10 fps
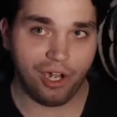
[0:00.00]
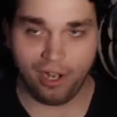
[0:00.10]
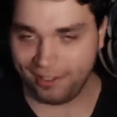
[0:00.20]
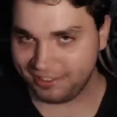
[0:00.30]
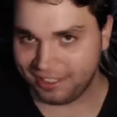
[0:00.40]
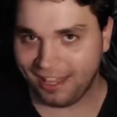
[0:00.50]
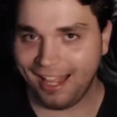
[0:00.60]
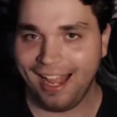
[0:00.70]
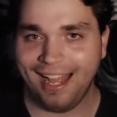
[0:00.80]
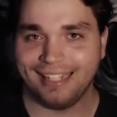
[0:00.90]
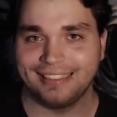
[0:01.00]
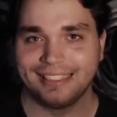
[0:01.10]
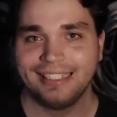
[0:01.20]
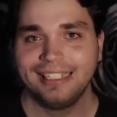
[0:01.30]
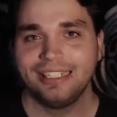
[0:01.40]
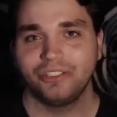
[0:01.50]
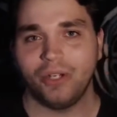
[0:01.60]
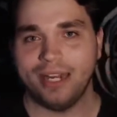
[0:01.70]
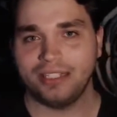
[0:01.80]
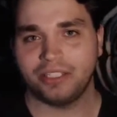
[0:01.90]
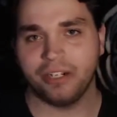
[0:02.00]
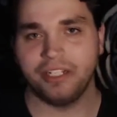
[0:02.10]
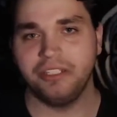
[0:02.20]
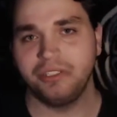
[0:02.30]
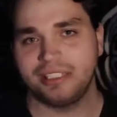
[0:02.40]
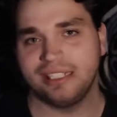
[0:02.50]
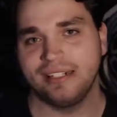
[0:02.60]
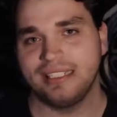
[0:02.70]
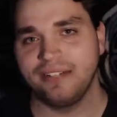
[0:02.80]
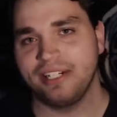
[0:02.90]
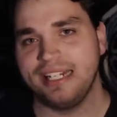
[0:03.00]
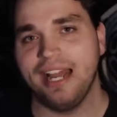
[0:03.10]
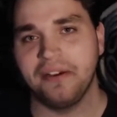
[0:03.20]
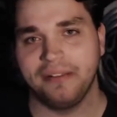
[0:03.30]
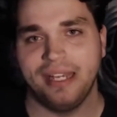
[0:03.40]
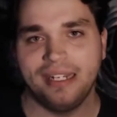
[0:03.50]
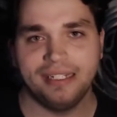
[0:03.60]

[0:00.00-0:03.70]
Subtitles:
on to that. Try to start a new series every now and then,